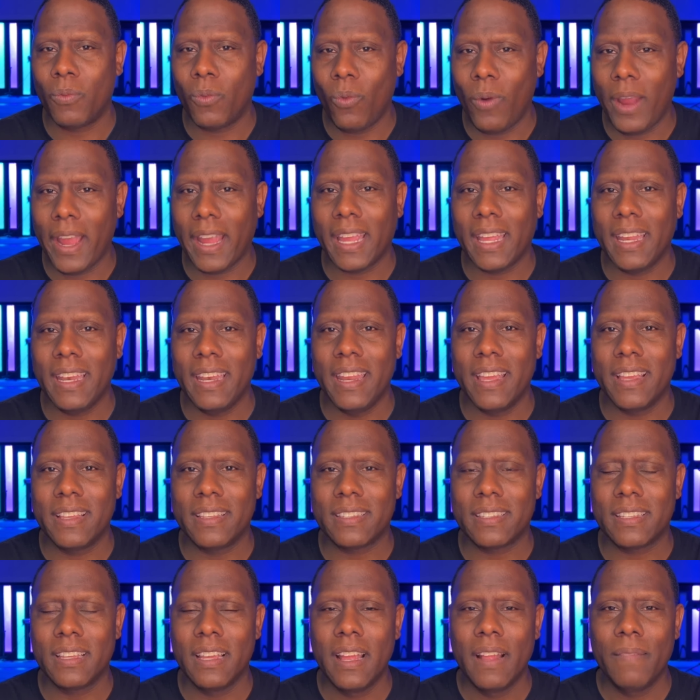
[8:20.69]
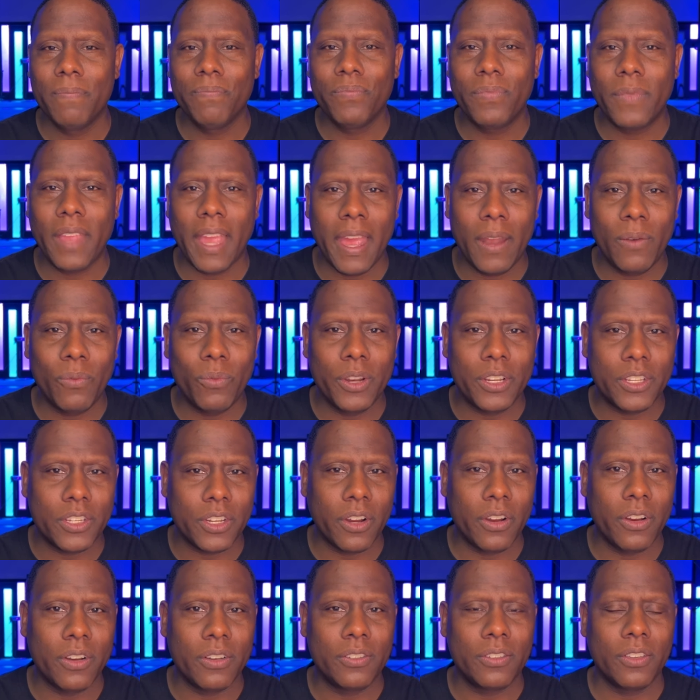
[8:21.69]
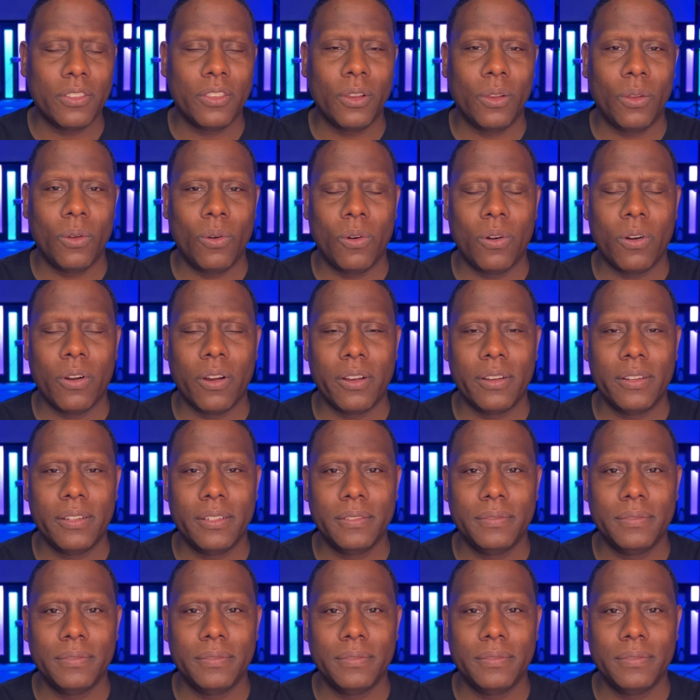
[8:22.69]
wickedness and return to the Lord.